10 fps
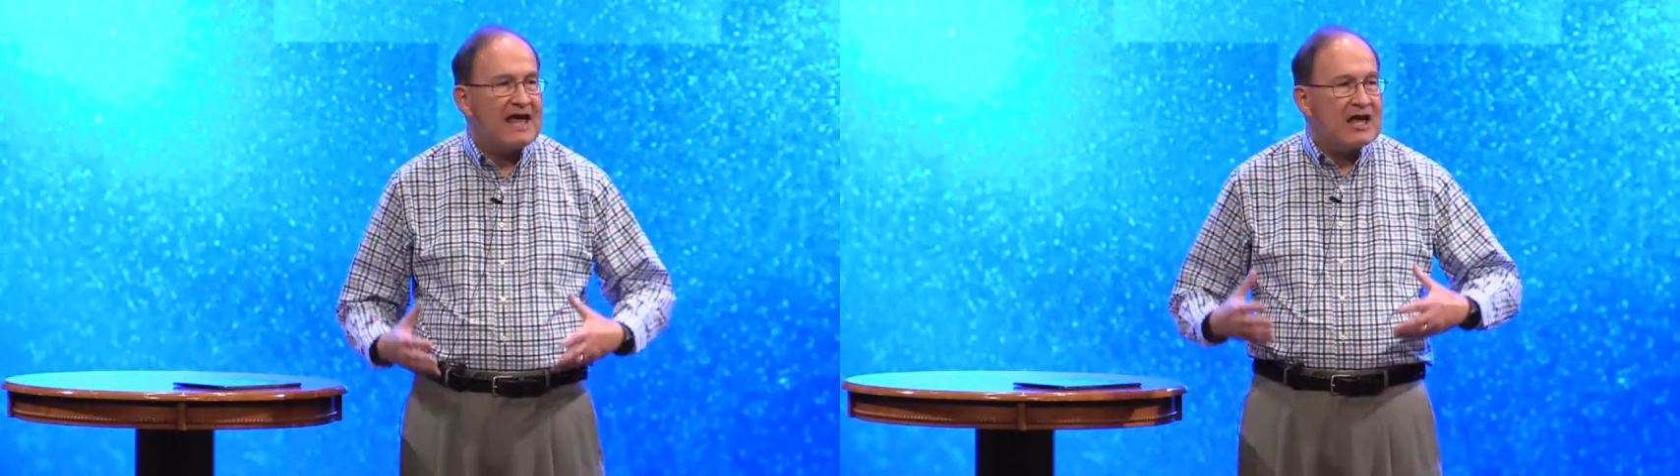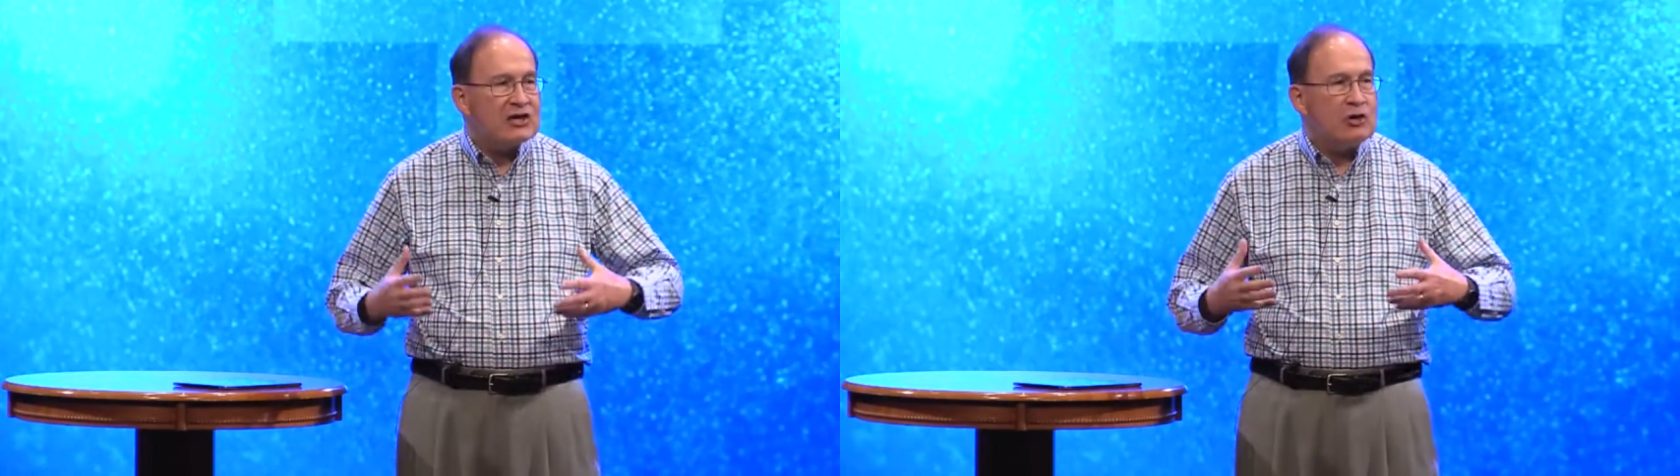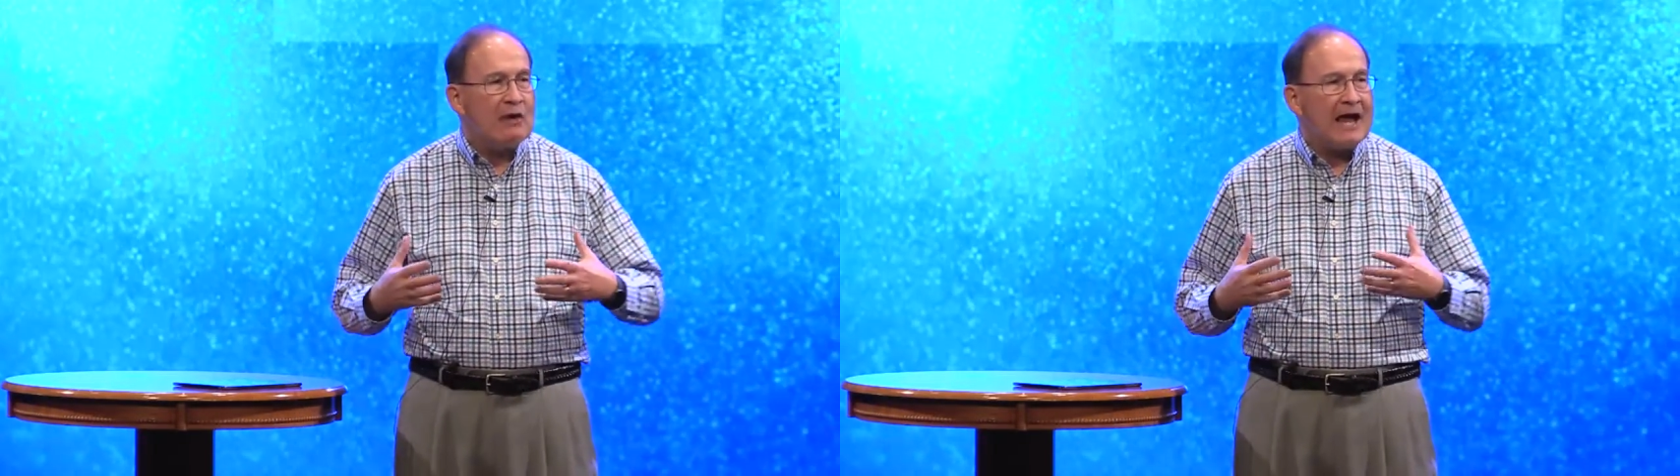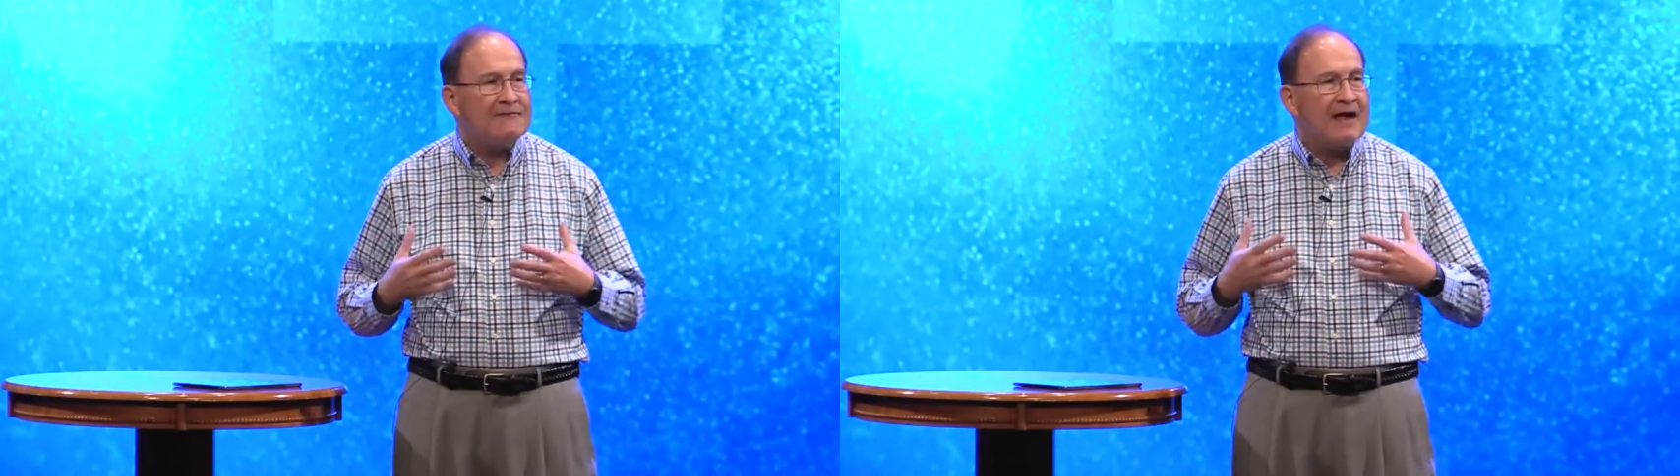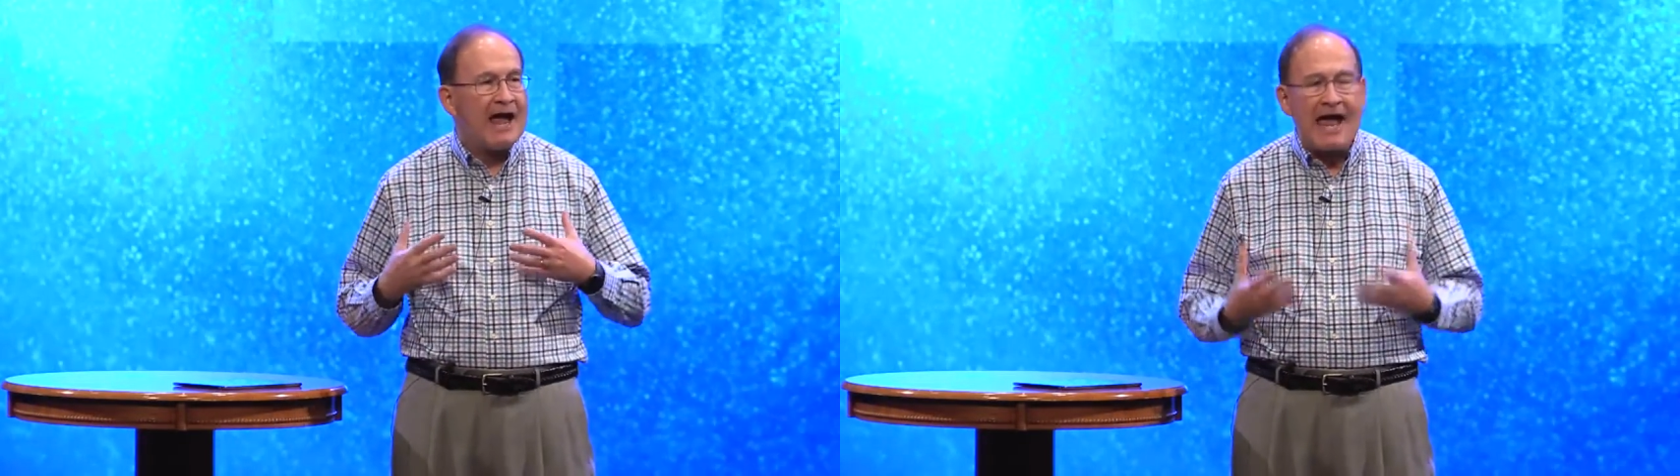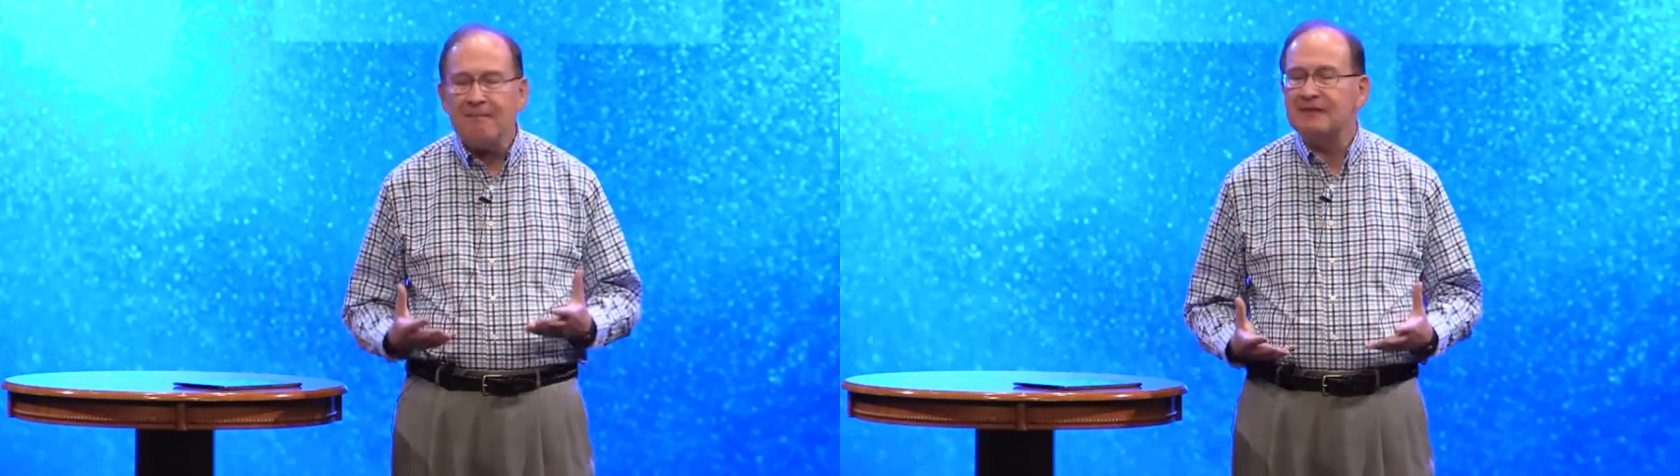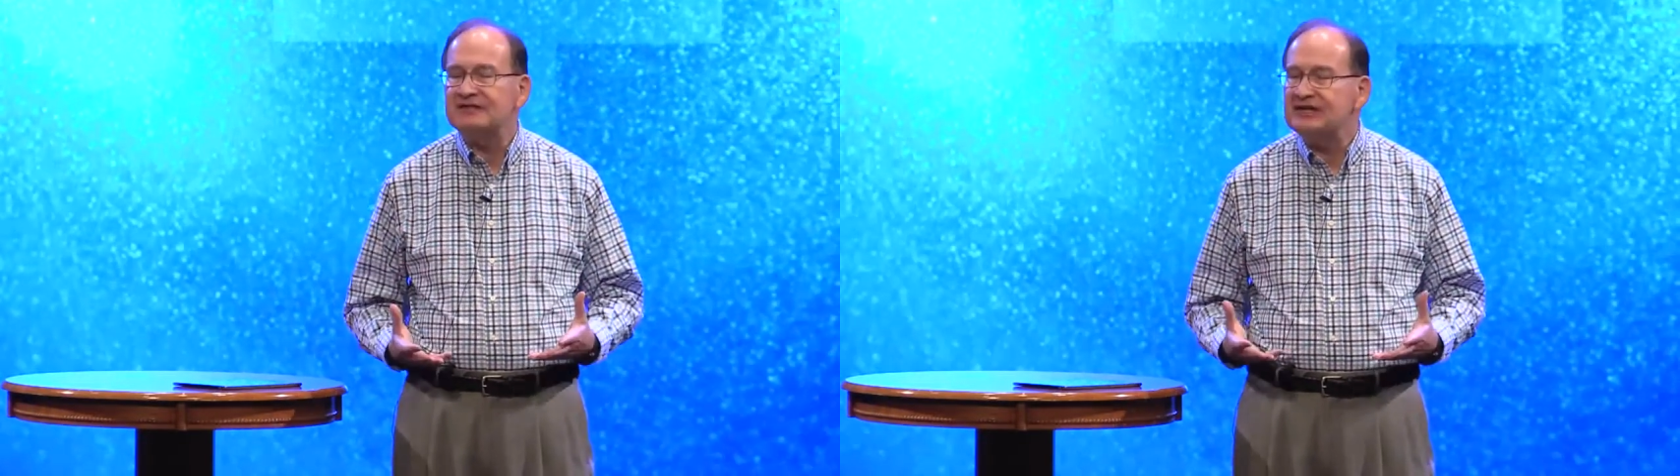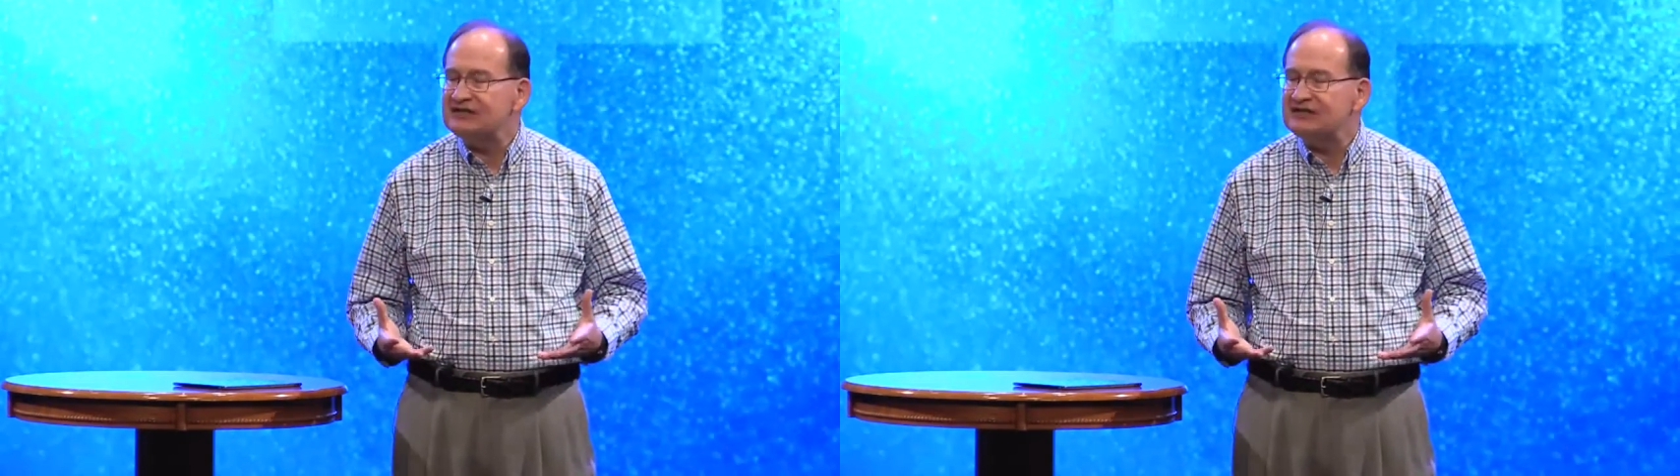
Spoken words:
You'll have the happiness that